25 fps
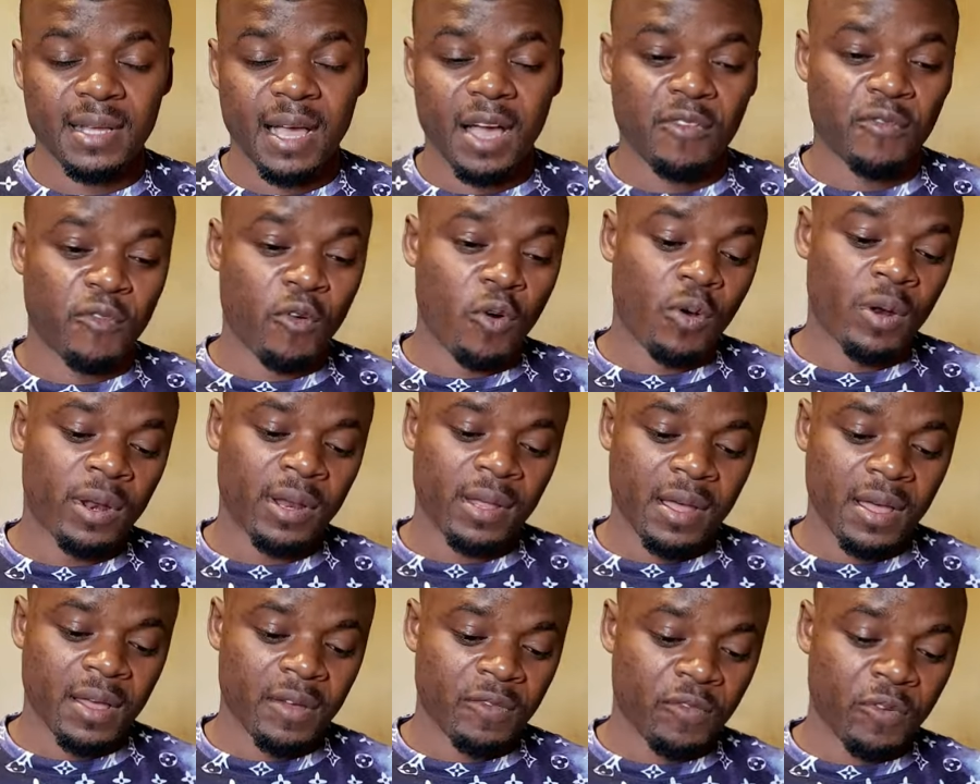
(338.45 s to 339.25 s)
I've,
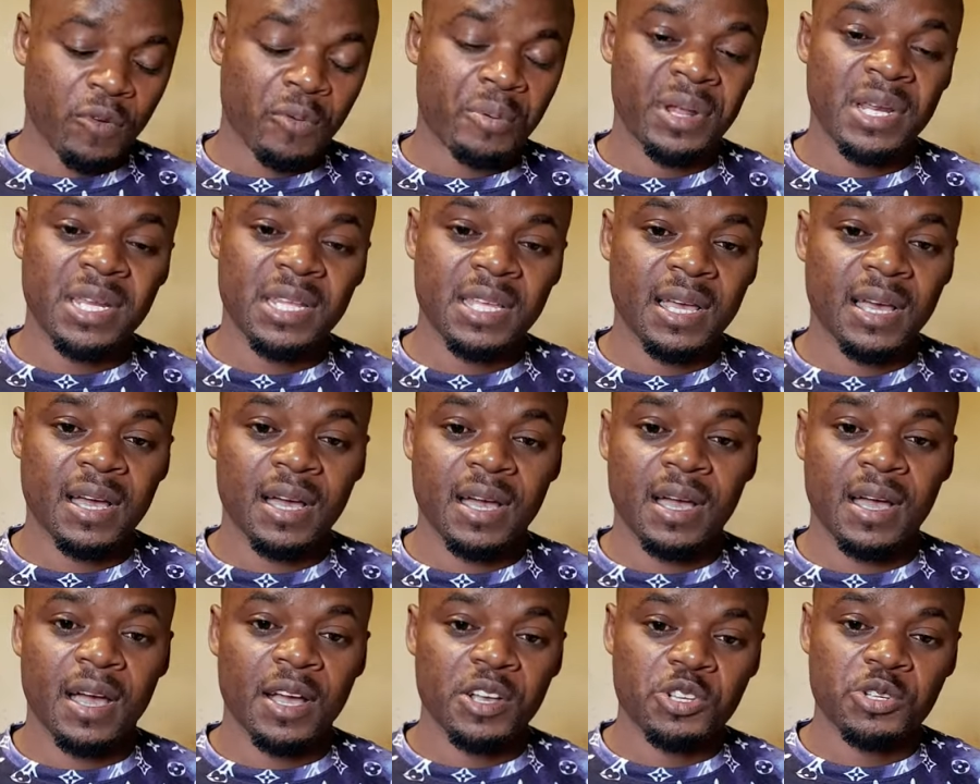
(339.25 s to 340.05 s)
all, I've already
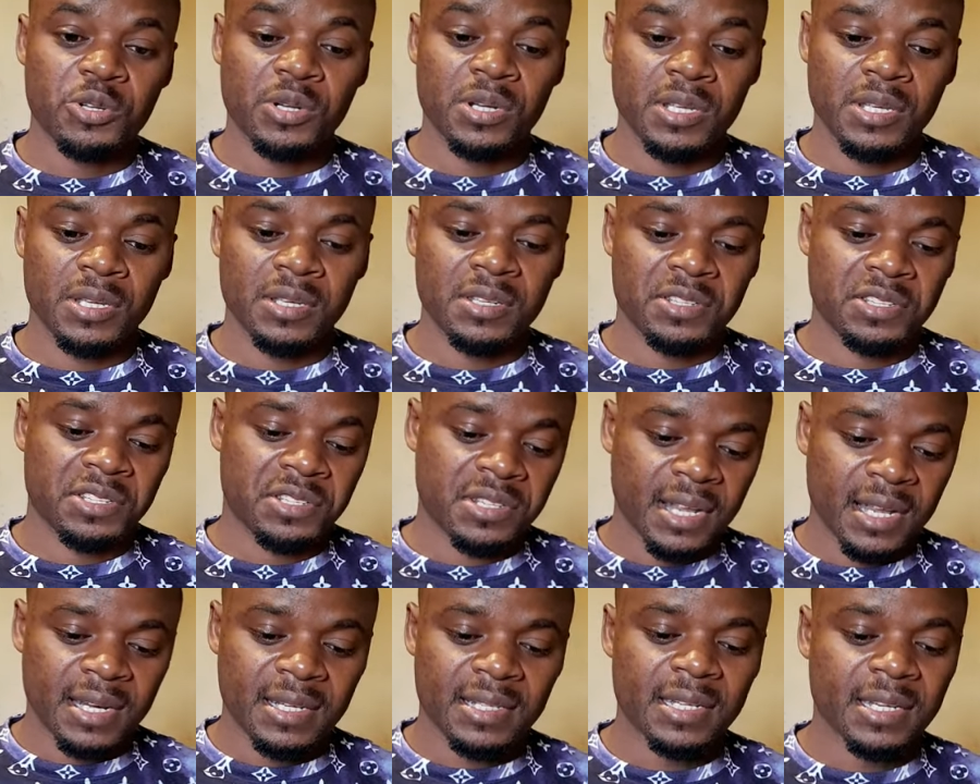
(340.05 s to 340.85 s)
actually
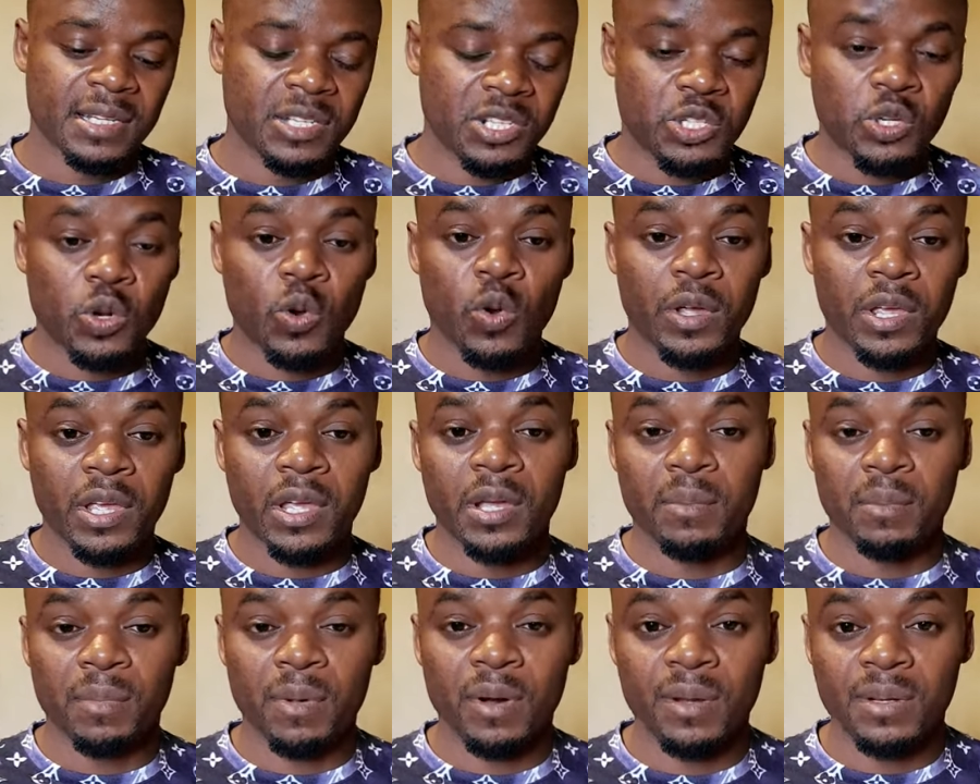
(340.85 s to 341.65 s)
started
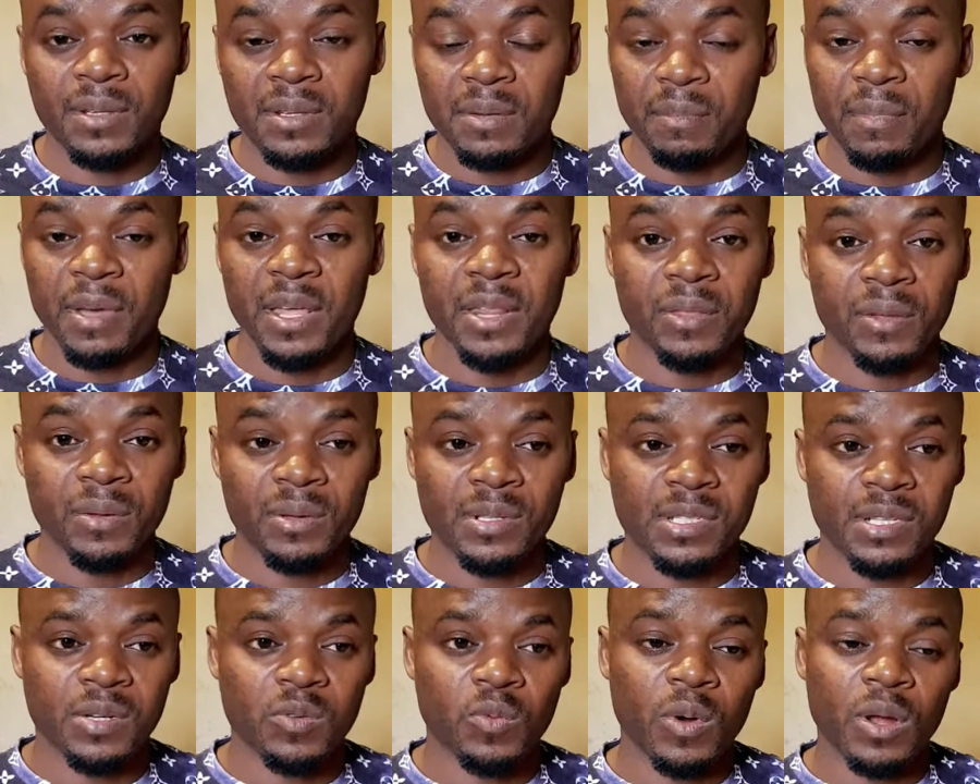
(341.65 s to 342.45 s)
talking about
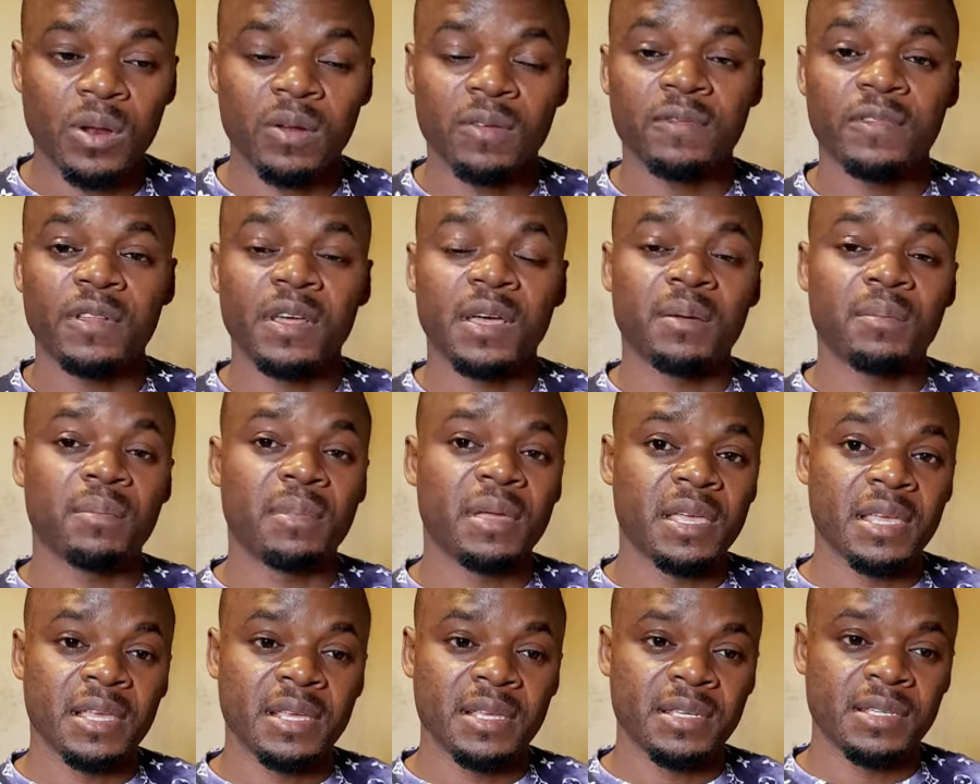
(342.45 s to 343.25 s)
methods, and one of them
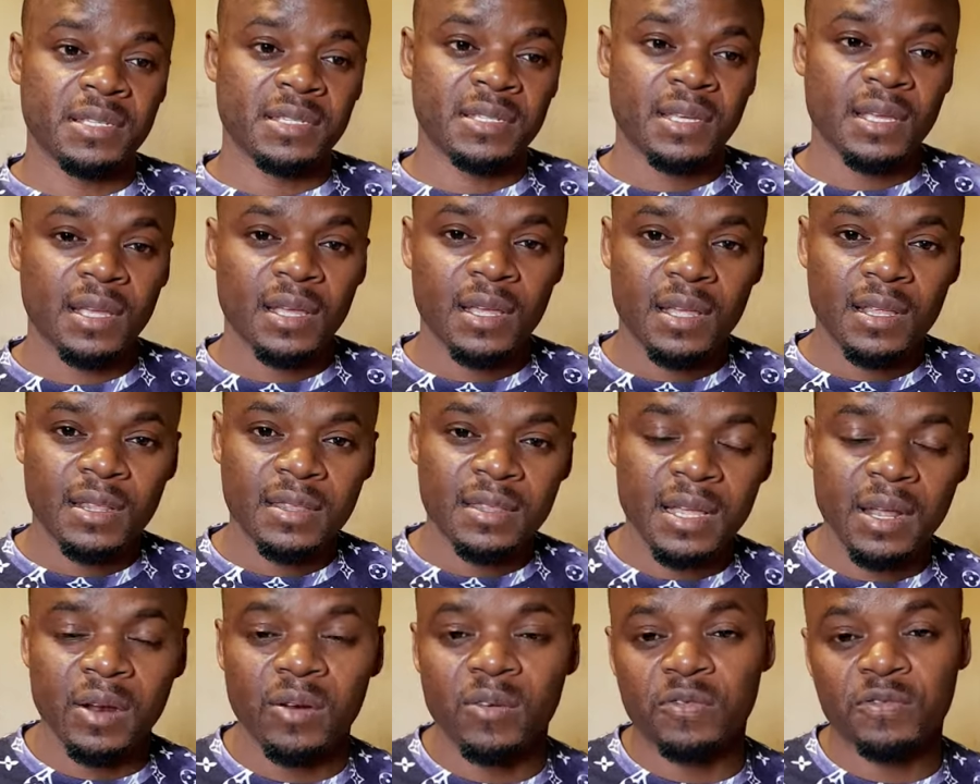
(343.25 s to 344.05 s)
is
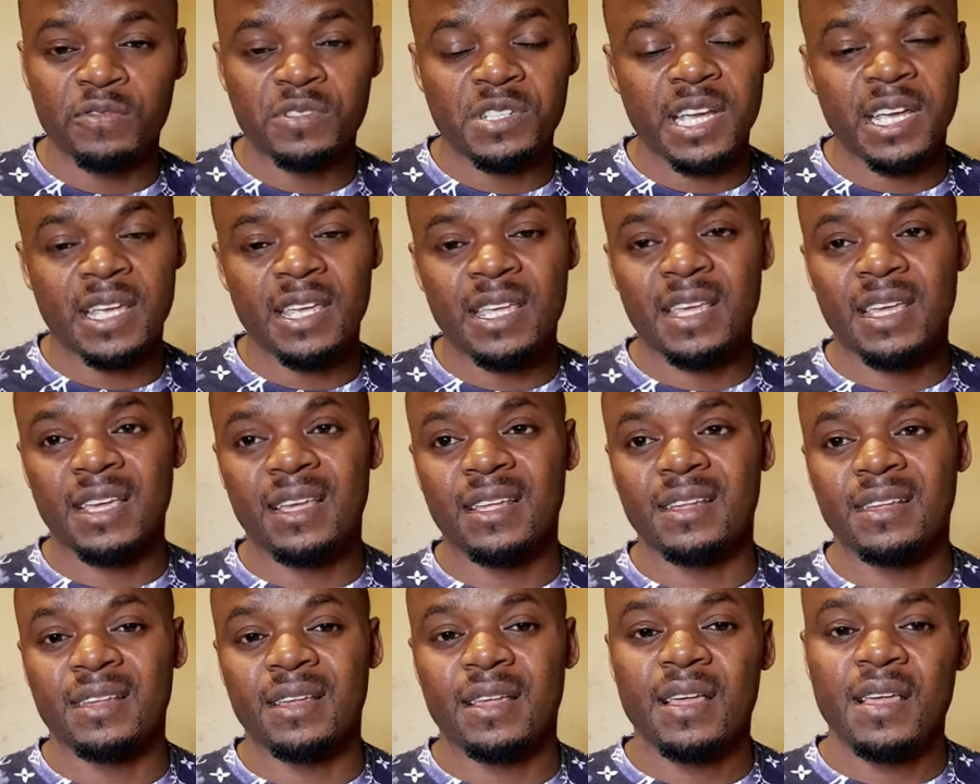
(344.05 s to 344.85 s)
that of
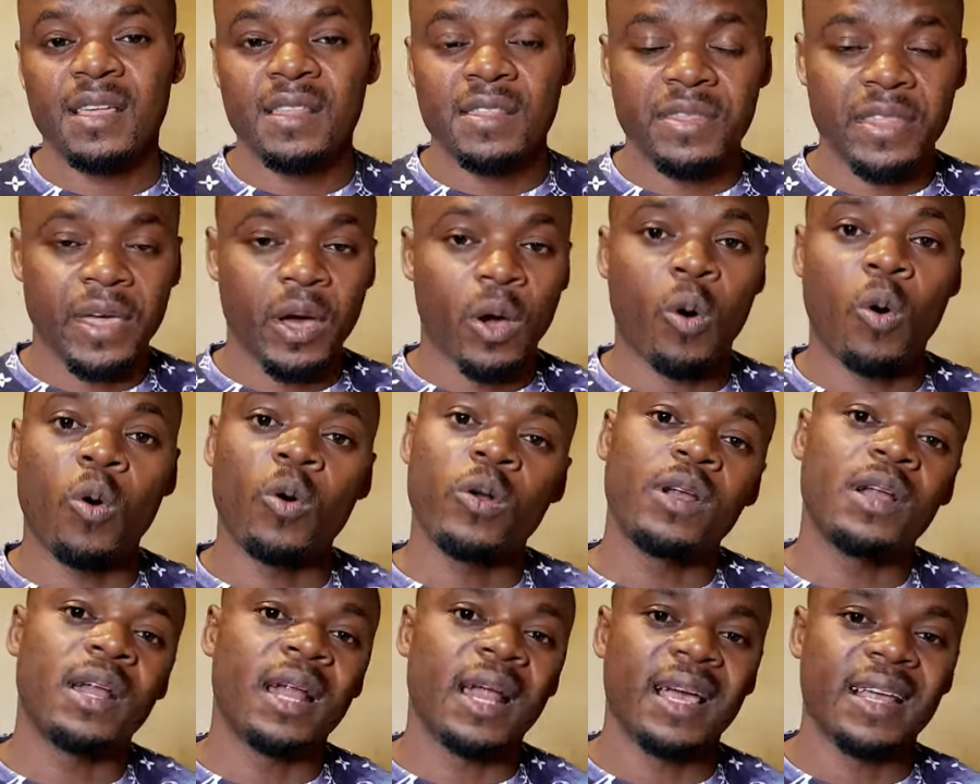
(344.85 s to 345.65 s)
taking the
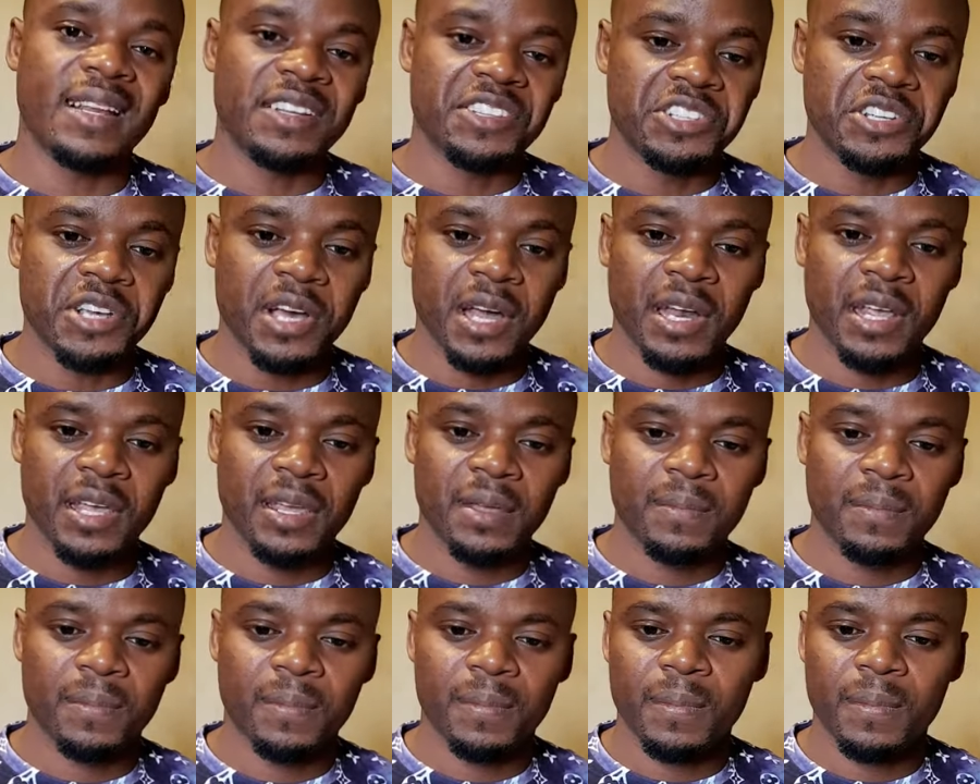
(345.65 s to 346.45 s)
online journey.